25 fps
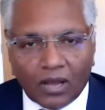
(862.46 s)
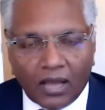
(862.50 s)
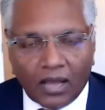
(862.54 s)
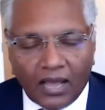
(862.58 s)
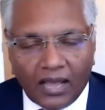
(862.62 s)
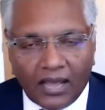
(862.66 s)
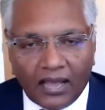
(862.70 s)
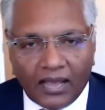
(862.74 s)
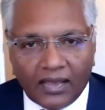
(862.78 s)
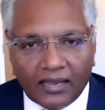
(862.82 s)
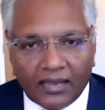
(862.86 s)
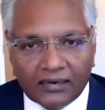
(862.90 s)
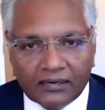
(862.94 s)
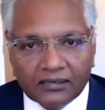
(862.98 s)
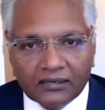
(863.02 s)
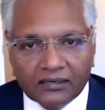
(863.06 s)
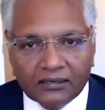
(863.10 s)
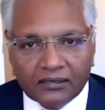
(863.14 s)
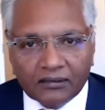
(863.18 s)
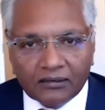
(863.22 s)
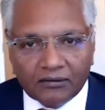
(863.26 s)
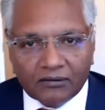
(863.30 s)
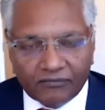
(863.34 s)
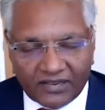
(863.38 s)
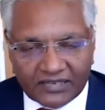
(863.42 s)
and
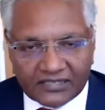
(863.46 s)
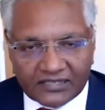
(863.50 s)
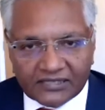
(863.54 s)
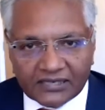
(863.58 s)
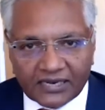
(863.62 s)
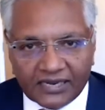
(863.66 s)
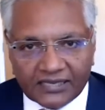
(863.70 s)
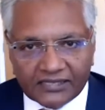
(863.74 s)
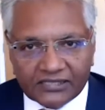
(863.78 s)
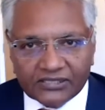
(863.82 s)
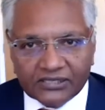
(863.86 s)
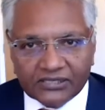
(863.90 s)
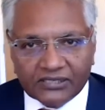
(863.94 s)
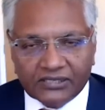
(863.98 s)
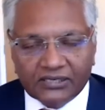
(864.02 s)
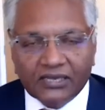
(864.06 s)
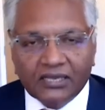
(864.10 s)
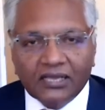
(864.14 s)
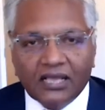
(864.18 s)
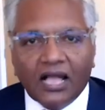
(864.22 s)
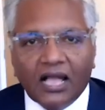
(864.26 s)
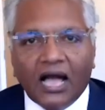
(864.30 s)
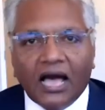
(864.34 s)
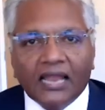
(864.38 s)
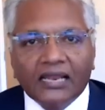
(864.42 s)
ventilation.
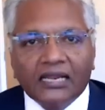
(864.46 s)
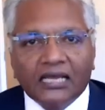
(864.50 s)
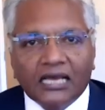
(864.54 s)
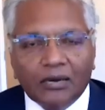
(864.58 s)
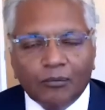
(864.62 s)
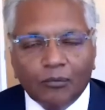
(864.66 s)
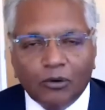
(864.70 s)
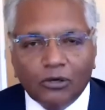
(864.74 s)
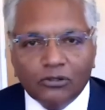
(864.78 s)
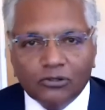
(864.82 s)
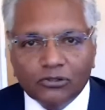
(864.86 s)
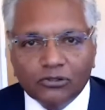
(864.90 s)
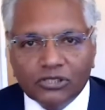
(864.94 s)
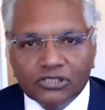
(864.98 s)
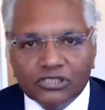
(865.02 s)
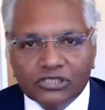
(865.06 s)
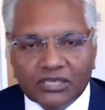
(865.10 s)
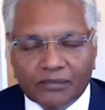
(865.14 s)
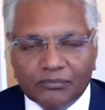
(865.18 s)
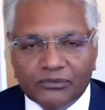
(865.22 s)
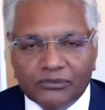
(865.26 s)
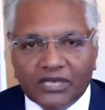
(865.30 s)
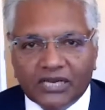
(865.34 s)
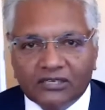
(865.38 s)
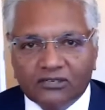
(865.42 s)
I'll come on to the
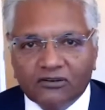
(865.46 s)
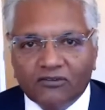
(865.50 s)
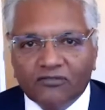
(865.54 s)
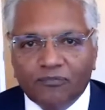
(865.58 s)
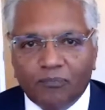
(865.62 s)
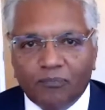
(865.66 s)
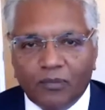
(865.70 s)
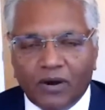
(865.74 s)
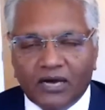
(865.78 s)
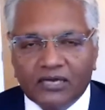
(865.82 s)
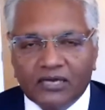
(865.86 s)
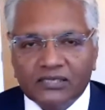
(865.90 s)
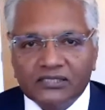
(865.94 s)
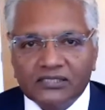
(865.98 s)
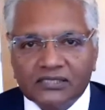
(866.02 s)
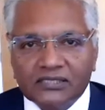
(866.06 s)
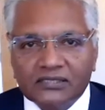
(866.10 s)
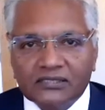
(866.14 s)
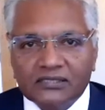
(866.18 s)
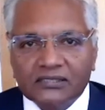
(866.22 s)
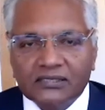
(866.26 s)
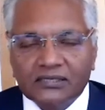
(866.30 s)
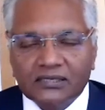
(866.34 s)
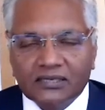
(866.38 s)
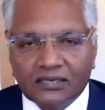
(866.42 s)
subject of
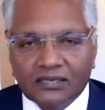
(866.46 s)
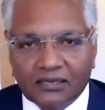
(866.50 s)
masks